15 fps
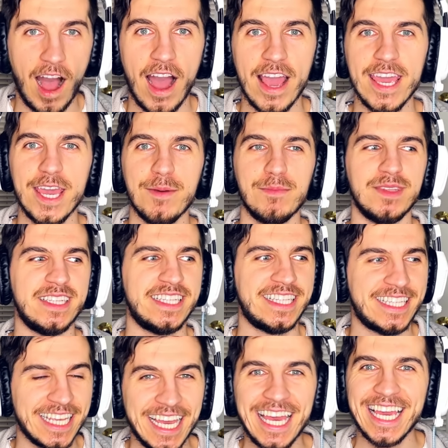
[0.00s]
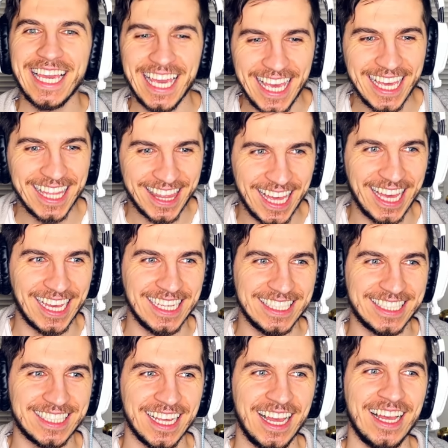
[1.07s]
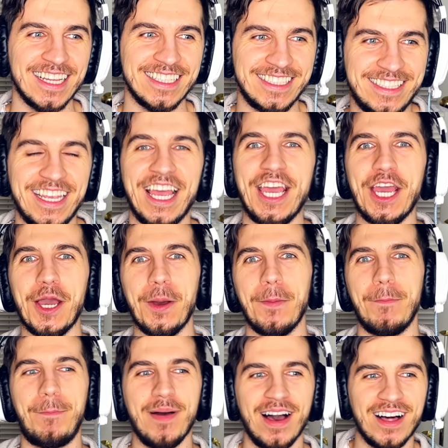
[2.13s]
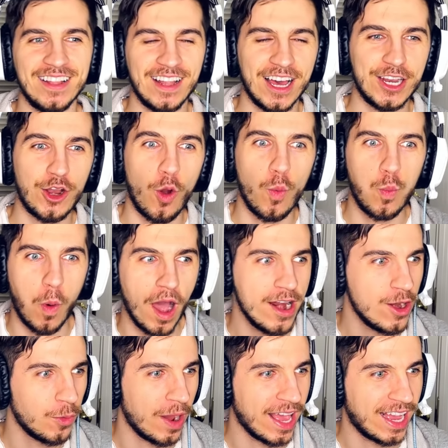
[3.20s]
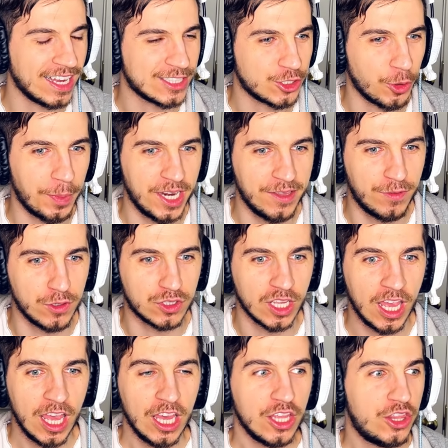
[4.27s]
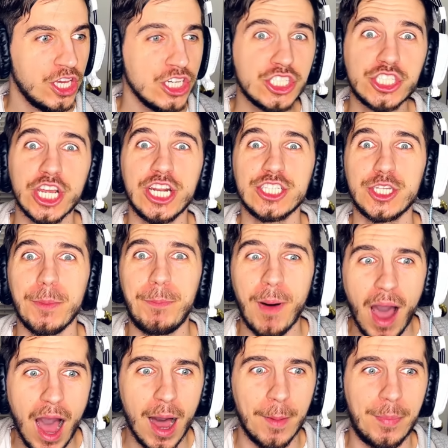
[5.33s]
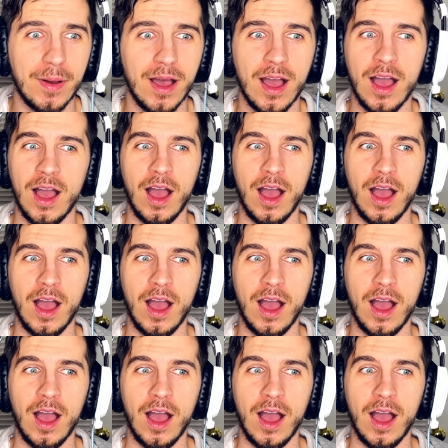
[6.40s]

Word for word: I am digging this. Damn, Bella. No wonder why I got so many views. This shit is a bop.